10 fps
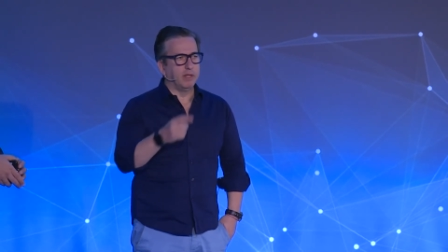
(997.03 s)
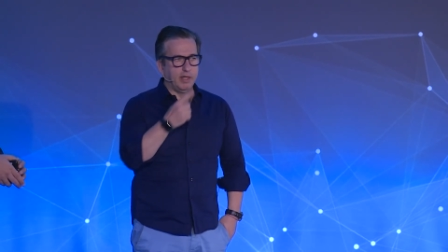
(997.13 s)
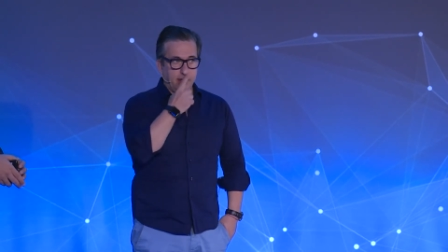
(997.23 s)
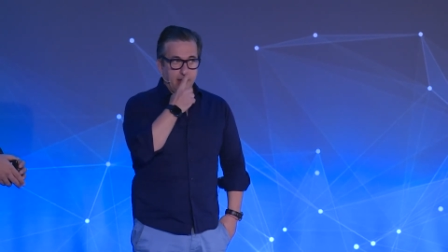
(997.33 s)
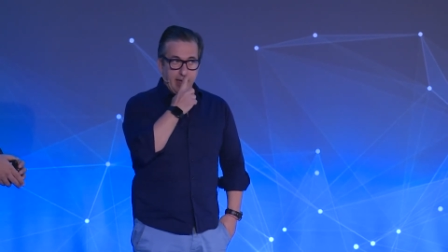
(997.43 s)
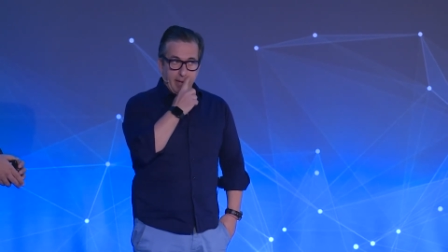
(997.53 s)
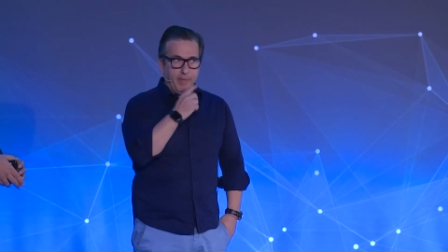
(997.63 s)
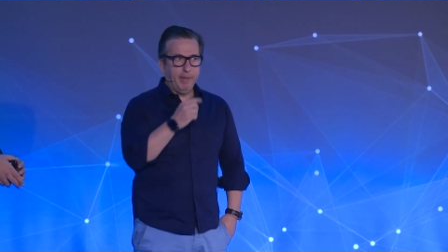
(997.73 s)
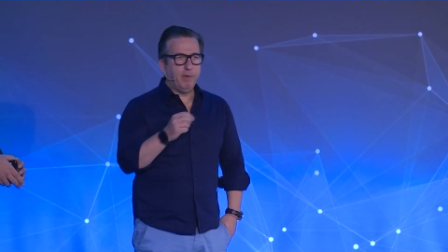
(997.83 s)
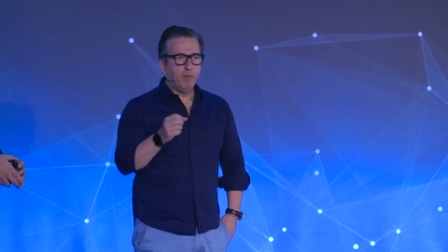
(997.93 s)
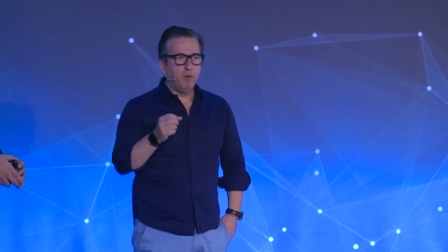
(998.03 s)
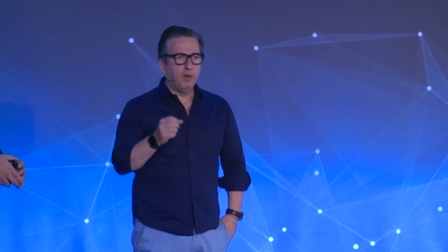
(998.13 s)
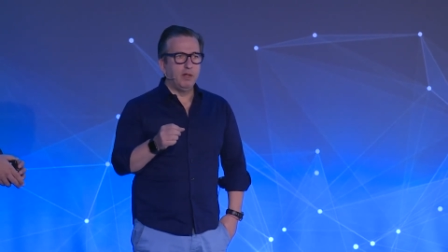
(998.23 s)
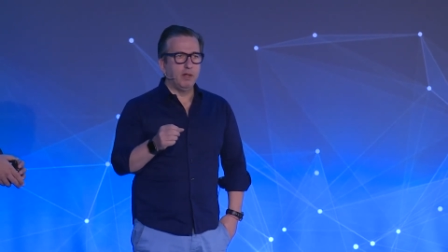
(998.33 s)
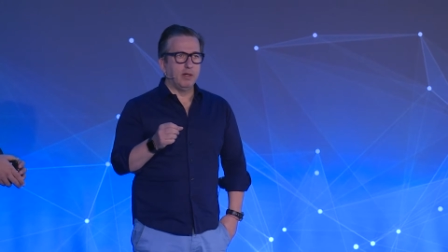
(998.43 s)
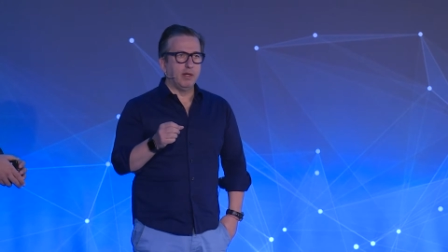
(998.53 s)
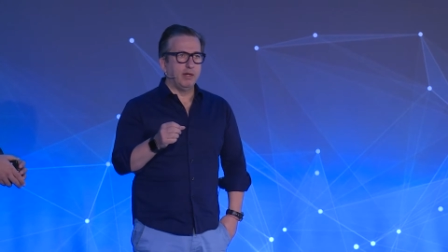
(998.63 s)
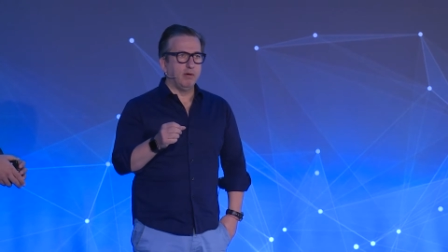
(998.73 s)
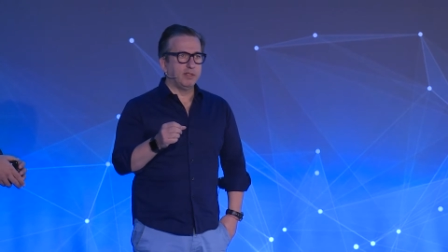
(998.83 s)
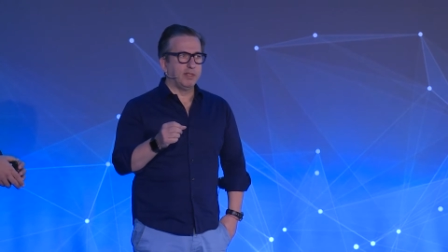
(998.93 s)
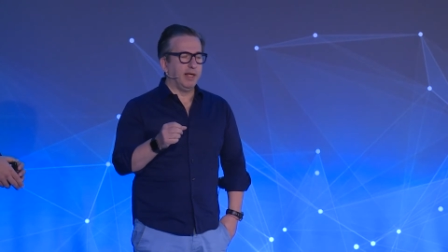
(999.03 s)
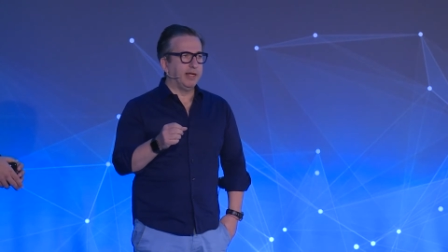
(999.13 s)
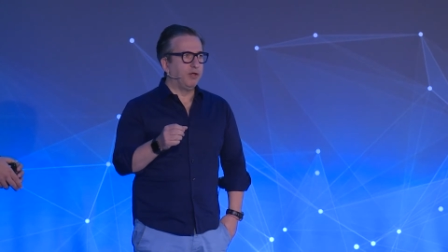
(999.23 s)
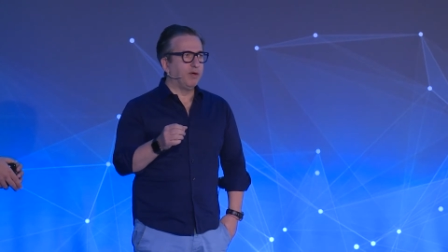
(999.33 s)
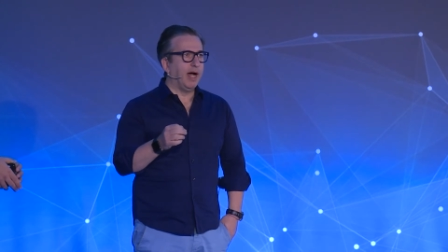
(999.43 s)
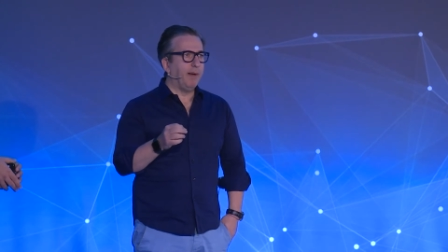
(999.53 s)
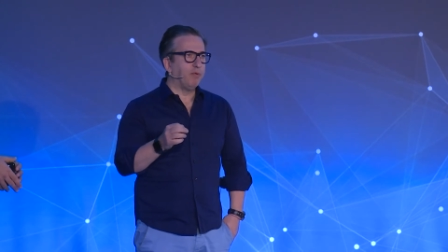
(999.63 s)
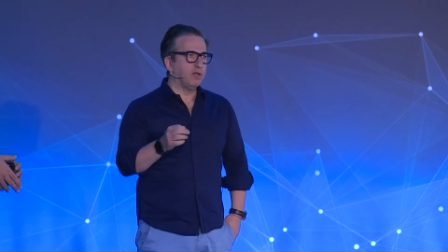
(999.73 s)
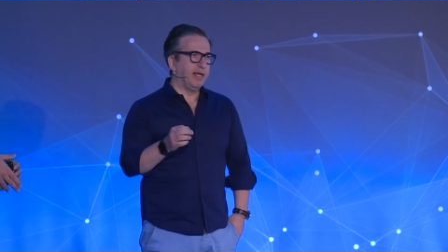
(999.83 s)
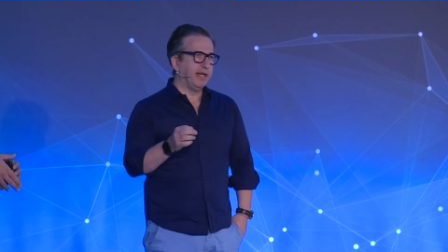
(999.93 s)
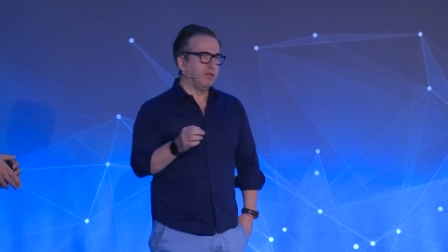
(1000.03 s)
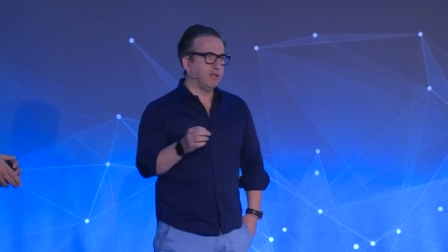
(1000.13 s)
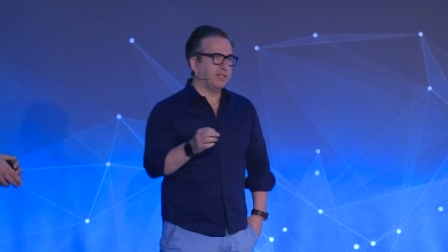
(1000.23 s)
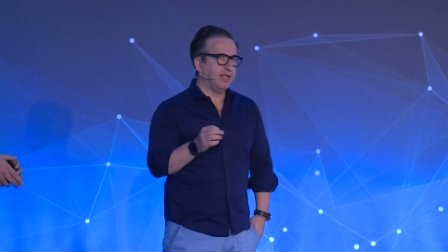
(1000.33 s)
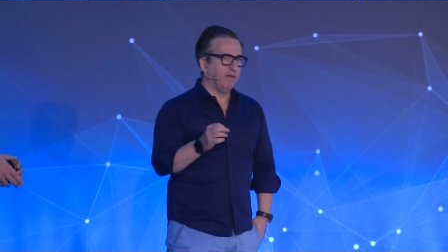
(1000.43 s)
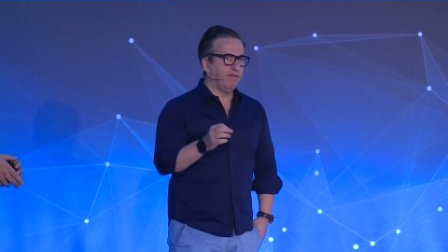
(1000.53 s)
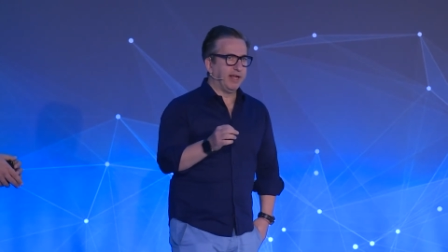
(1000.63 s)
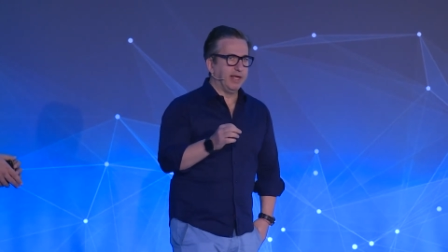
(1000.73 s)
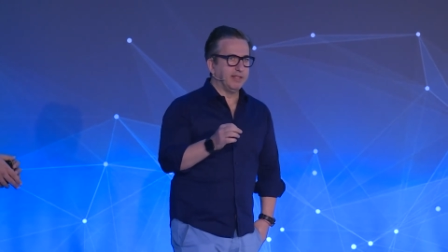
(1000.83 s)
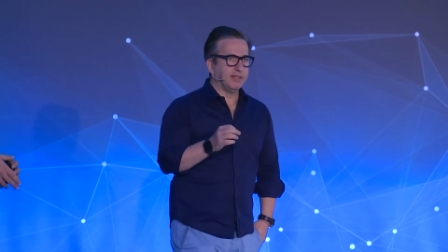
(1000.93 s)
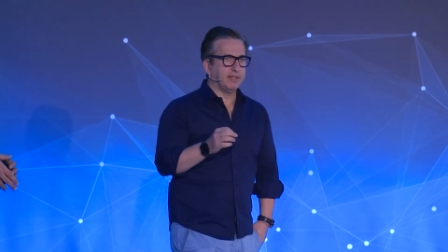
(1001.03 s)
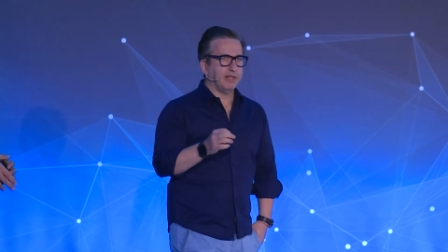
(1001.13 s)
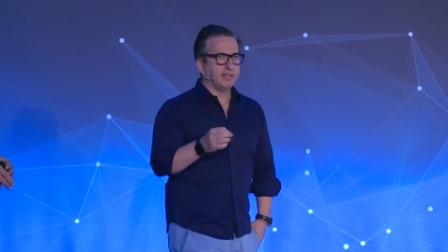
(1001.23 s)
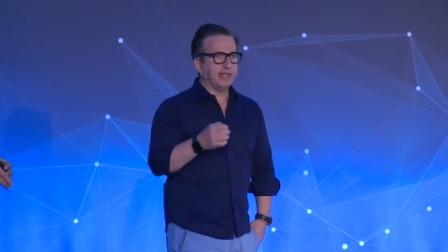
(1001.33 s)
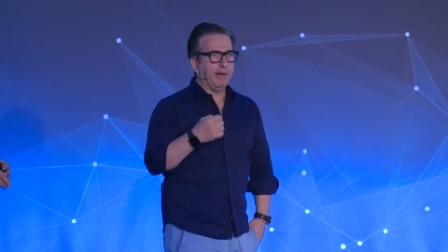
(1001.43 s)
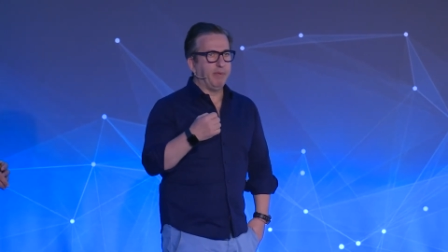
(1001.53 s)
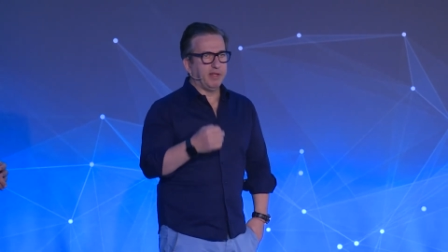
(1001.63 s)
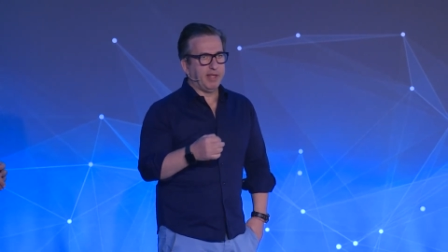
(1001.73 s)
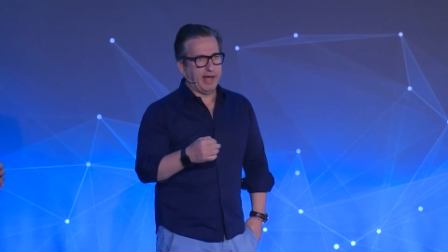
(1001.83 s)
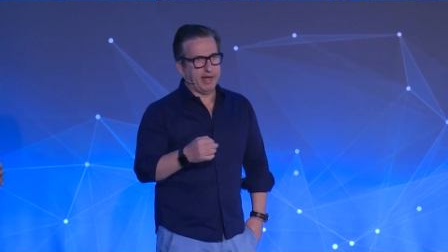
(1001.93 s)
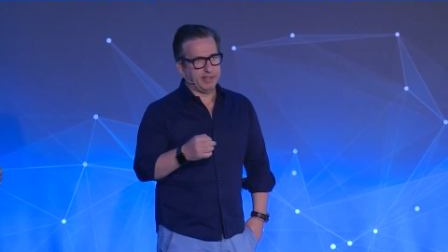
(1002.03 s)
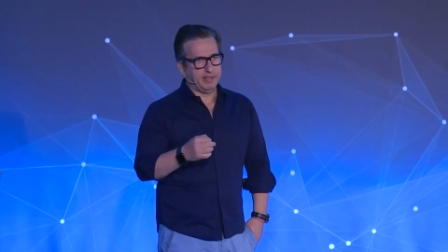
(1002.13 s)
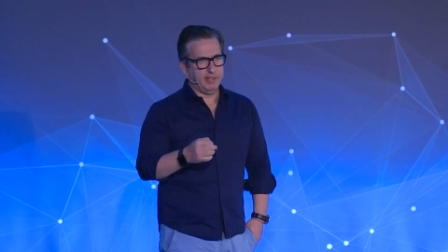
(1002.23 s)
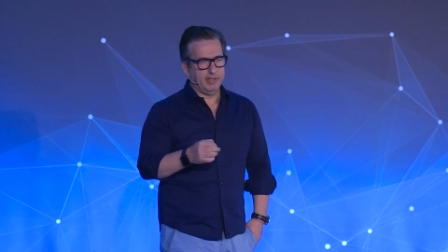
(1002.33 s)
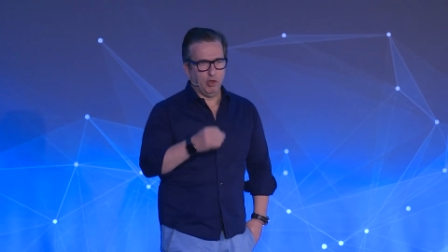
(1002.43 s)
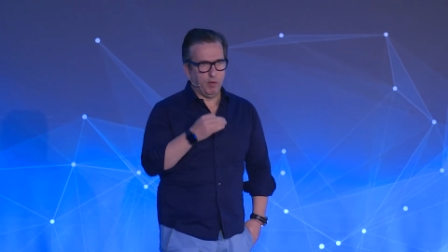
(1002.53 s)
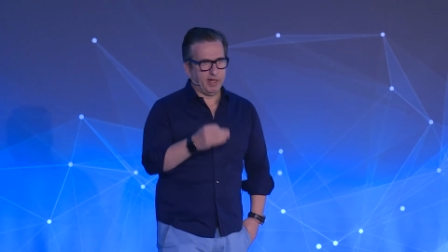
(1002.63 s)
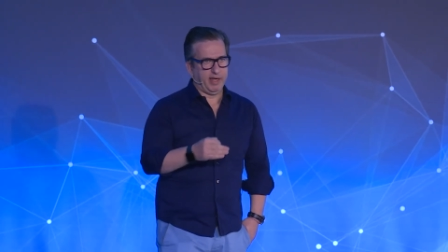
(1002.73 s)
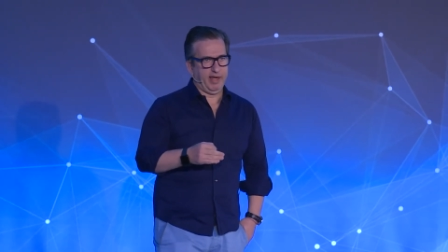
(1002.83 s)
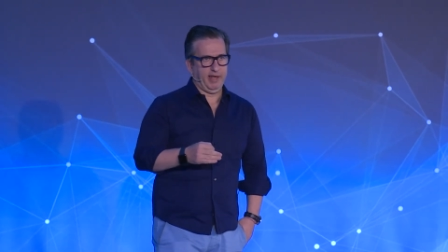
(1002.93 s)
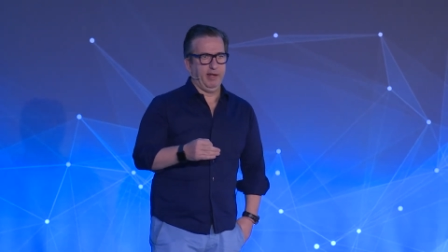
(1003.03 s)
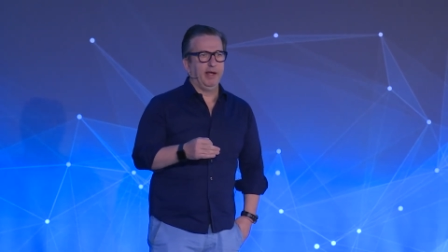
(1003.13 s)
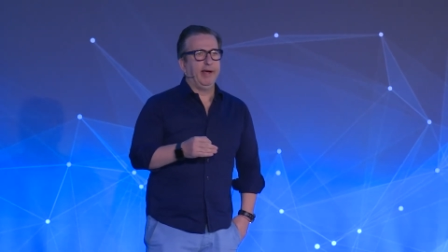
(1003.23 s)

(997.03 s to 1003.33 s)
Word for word: Eh, people will, you know, it's like you can't protect yourself against cyber attacks. No one can.